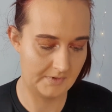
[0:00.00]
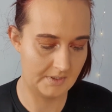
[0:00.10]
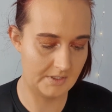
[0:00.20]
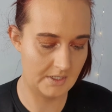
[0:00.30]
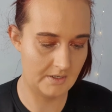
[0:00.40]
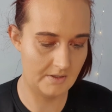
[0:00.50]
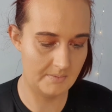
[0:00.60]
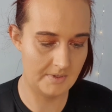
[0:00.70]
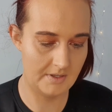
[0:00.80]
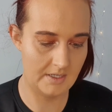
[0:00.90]
So a
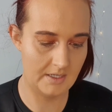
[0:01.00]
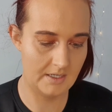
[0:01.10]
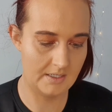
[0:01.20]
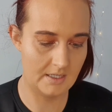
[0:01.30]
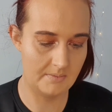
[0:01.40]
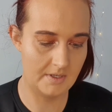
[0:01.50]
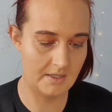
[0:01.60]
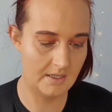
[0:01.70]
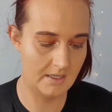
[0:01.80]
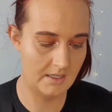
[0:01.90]
little bit of this, a little bit of
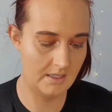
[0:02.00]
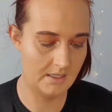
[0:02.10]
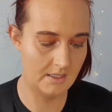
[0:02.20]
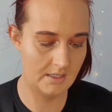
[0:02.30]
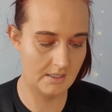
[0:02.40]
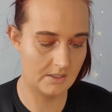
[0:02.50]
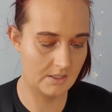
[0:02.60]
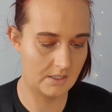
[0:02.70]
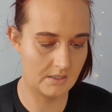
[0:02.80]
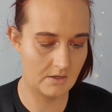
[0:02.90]
that,
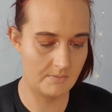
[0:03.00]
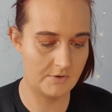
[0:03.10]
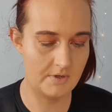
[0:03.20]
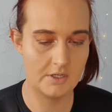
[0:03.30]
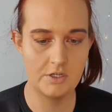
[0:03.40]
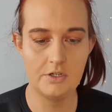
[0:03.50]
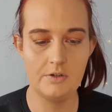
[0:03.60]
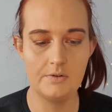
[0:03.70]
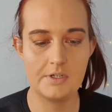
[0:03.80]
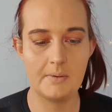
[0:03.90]
just go between the two,
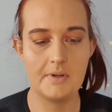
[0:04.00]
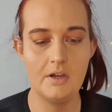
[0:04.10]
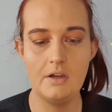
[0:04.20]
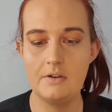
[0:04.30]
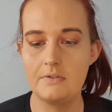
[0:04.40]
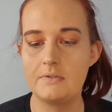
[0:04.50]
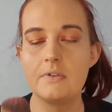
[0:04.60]
top it off,